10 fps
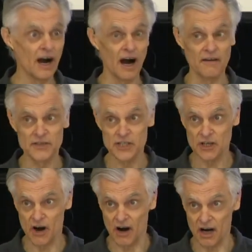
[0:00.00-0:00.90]
of
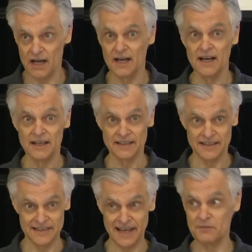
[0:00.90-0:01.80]
shock
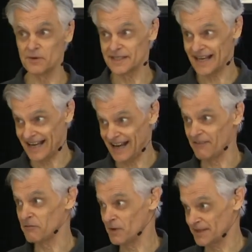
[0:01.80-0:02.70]
that they would
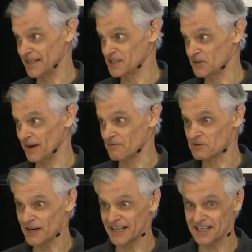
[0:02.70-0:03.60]
have when they saw it. I'm
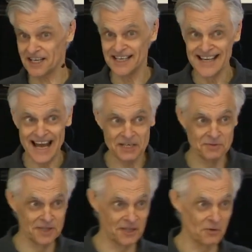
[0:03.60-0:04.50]
trying to connect
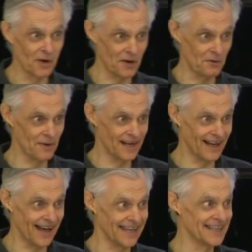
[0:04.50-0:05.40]
with you what it would be
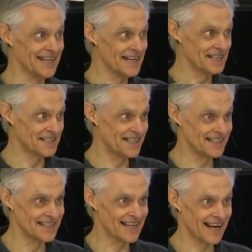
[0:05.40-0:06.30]
like to see
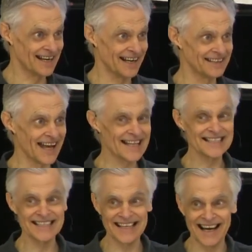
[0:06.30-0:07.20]
this headline. That's
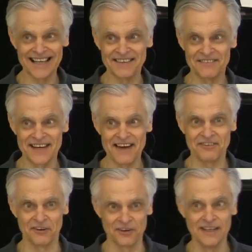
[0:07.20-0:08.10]
the kind of
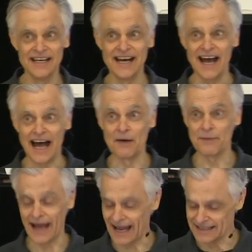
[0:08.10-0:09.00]
level. Um,
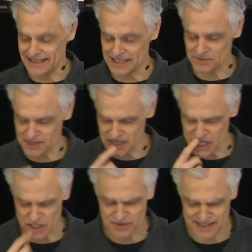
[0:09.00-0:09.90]
and this was,
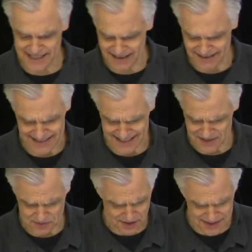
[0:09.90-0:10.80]
this was serious.
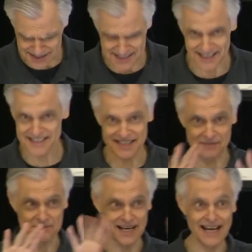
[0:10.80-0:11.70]
This wasn't just
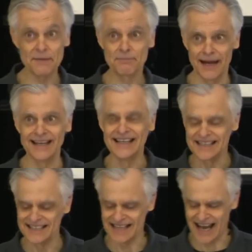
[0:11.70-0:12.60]
some clickbait.
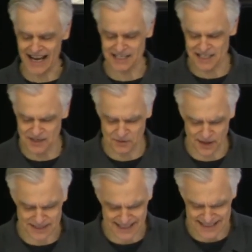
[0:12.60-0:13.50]
This actually was a